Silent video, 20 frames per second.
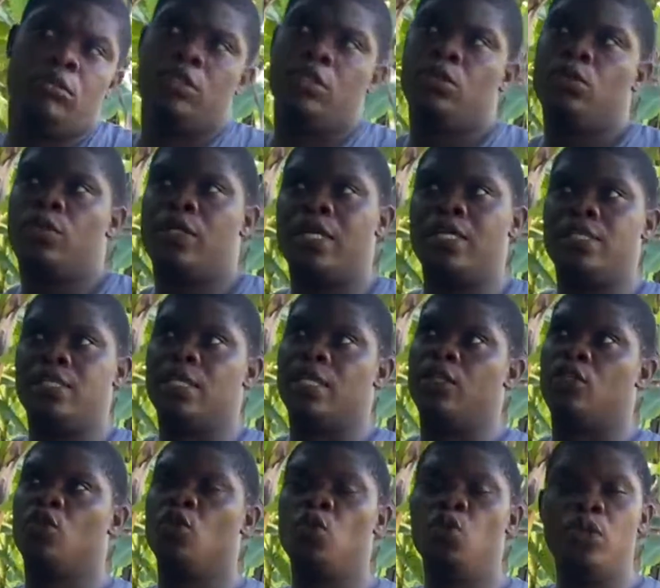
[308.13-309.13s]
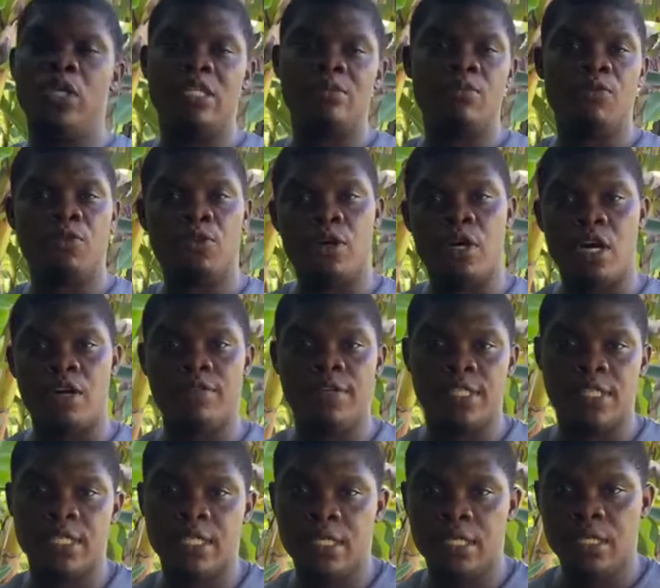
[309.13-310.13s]
You can say 2 weeks before
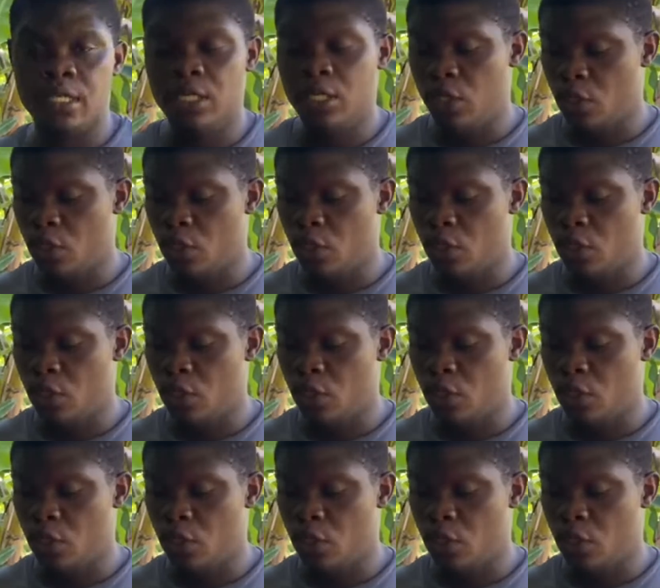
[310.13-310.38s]
harvesting,